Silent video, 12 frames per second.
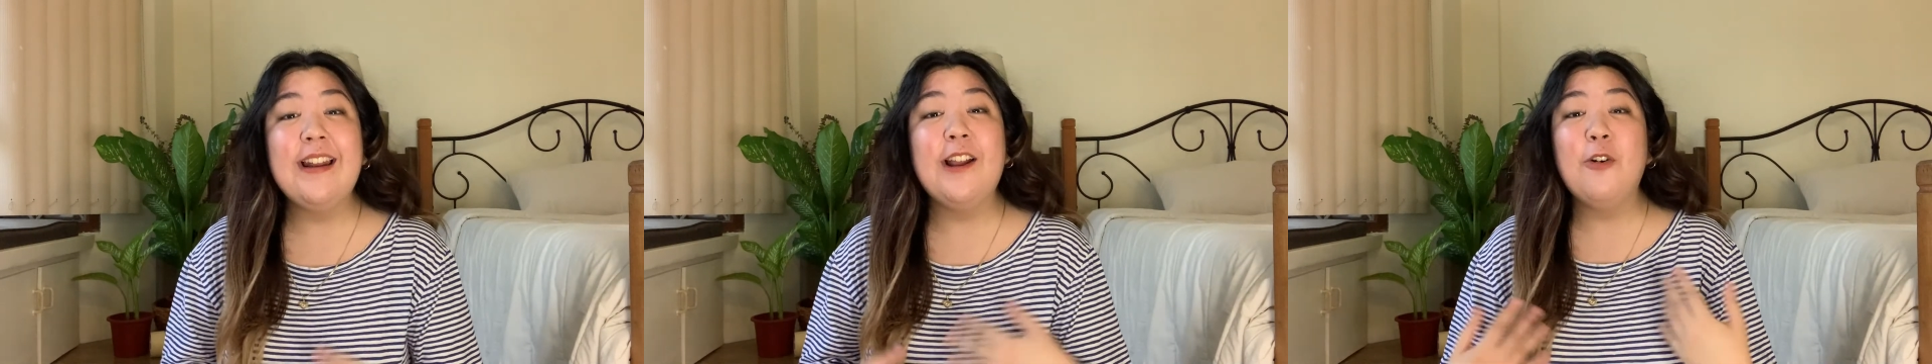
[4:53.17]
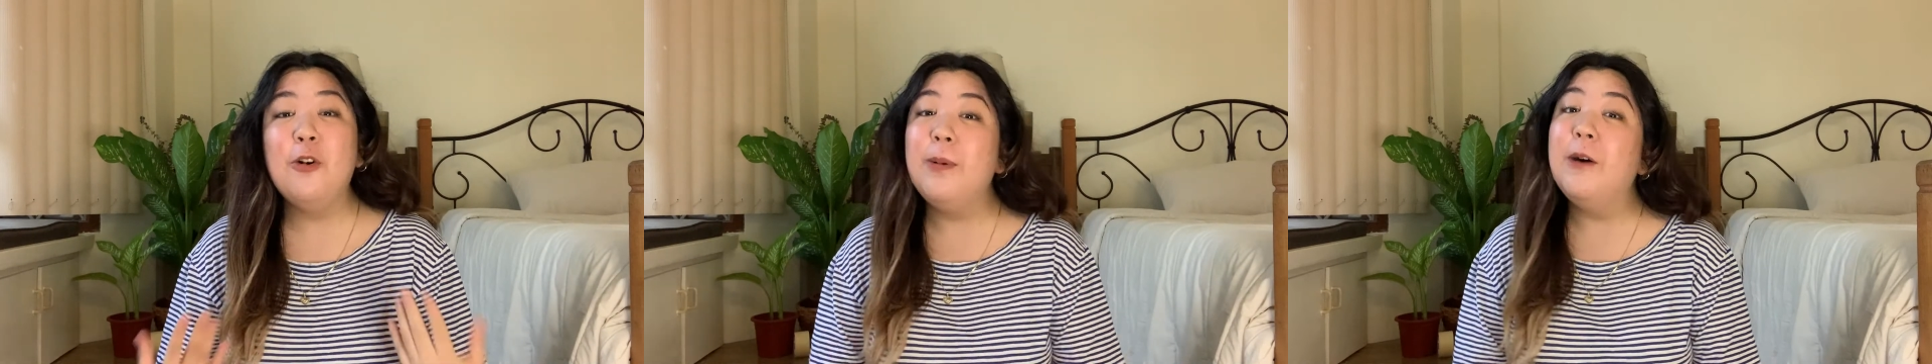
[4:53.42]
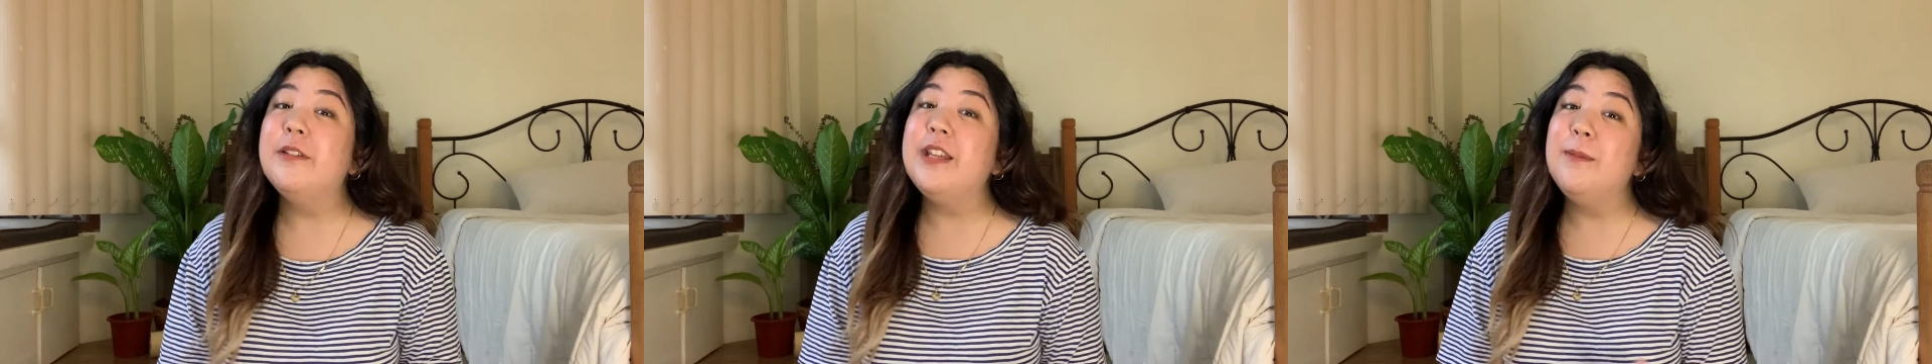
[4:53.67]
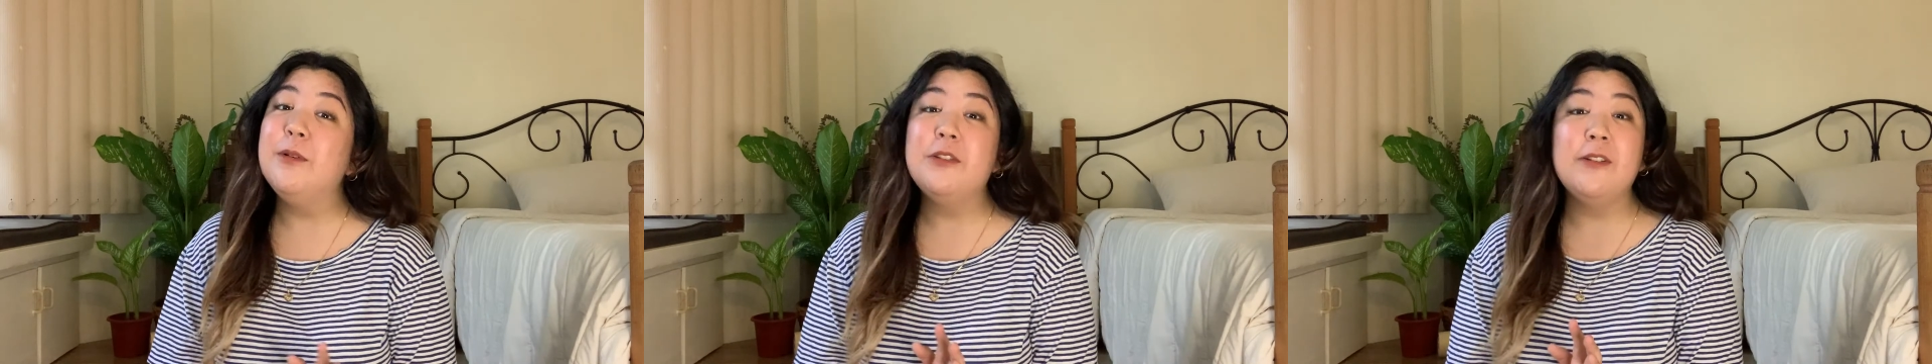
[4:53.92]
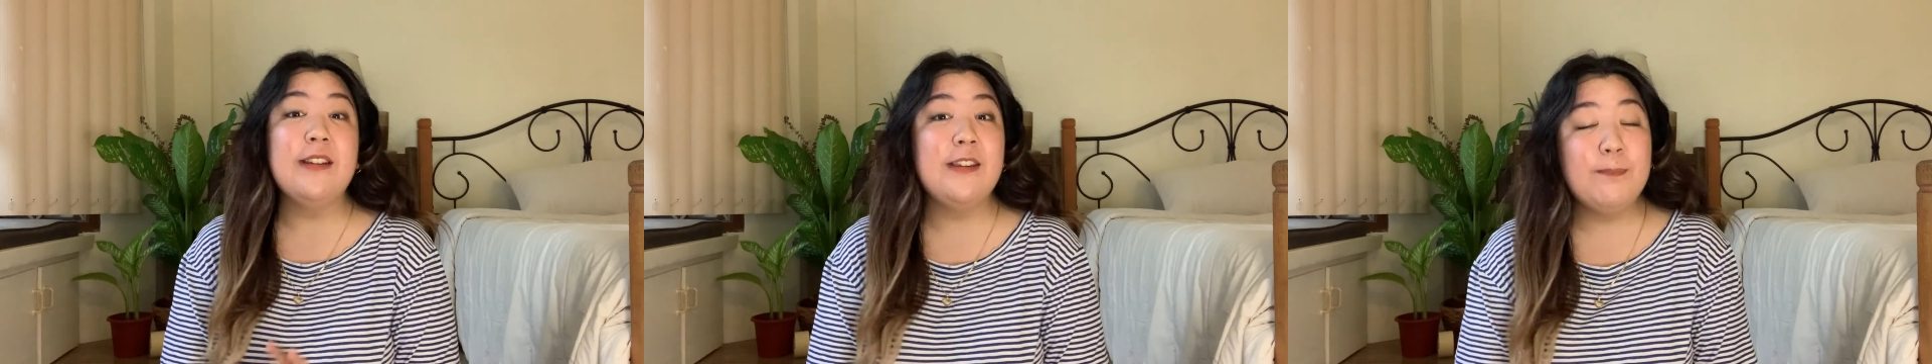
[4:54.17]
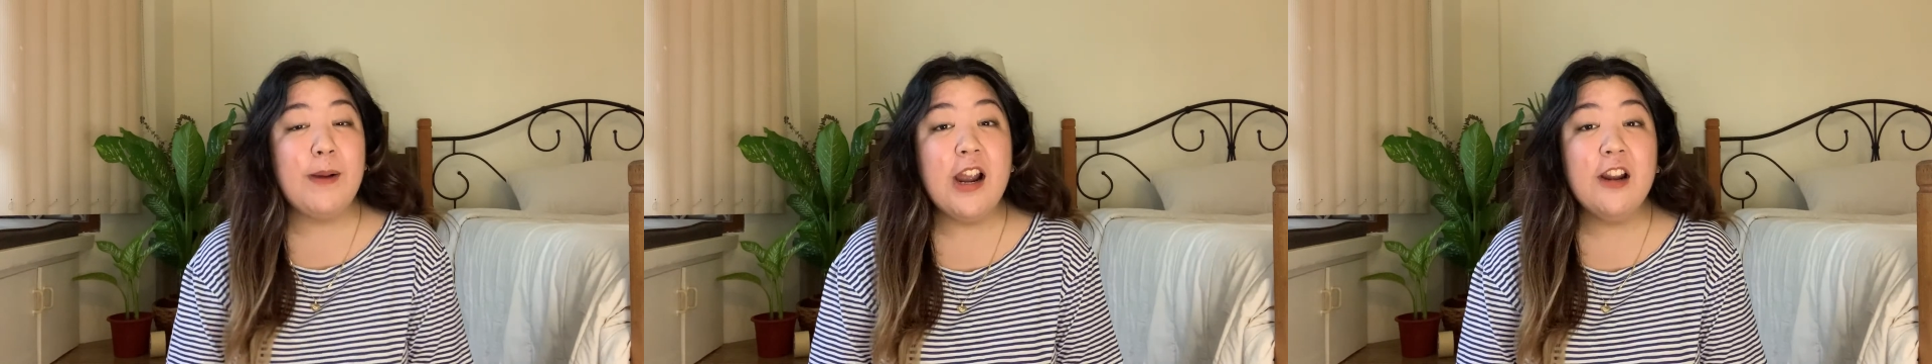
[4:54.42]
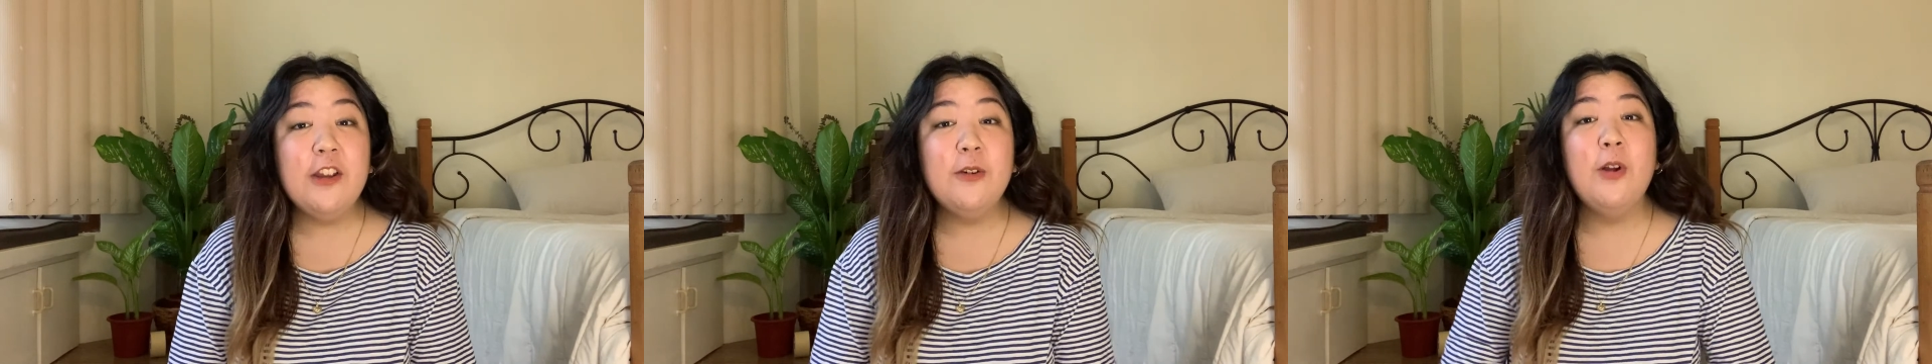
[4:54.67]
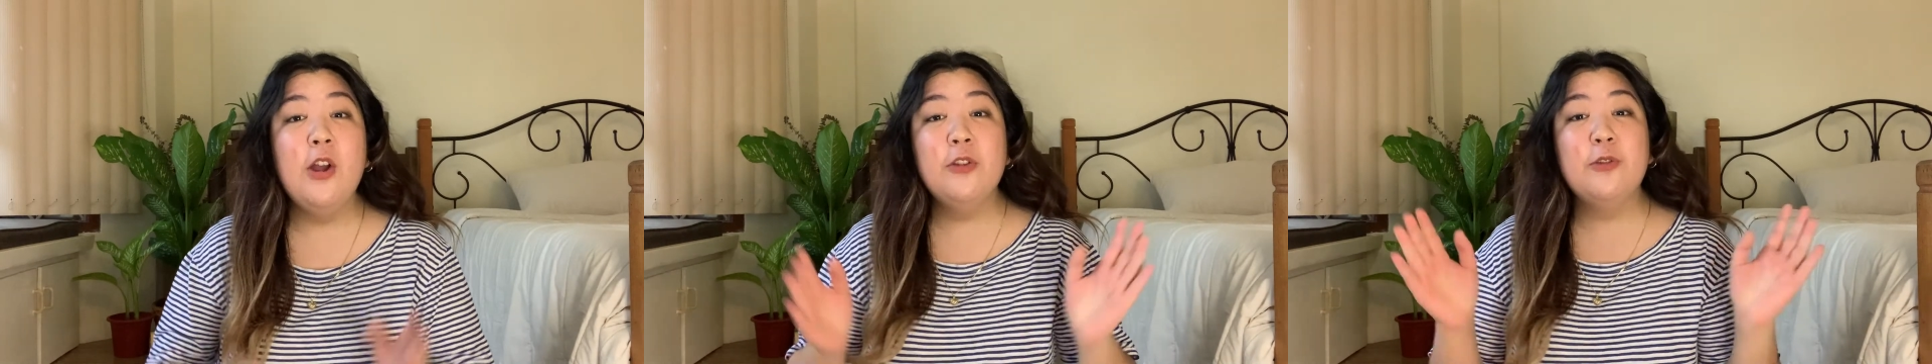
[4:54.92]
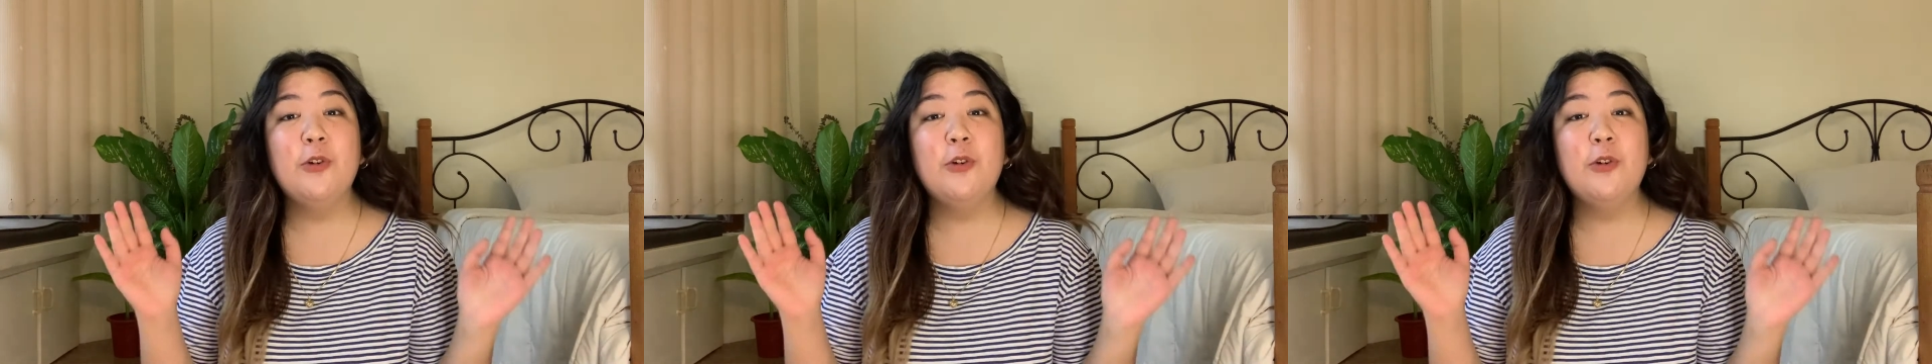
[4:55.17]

and I hope I was able to inspire you